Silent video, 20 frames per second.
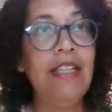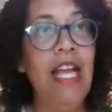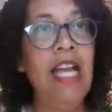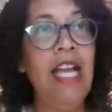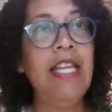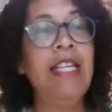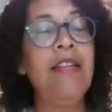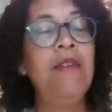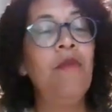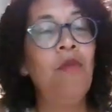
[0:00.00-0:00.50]

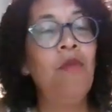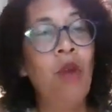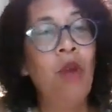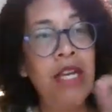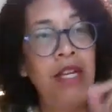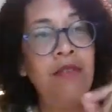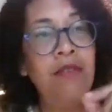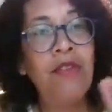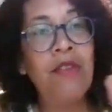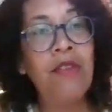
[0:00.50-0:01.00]
And
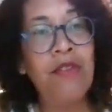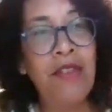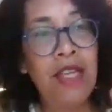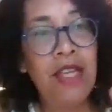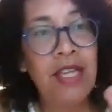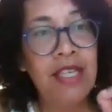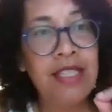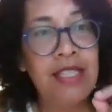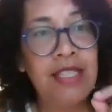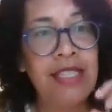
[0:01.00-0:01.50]
one of the
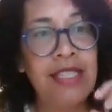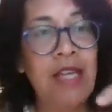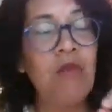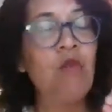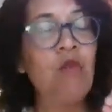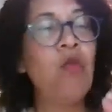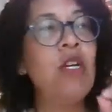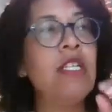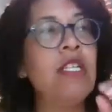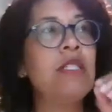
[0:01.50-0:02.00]
things
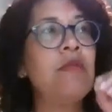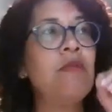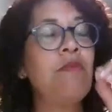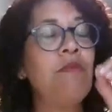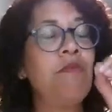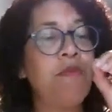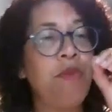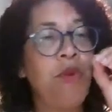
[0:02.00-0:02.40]
that was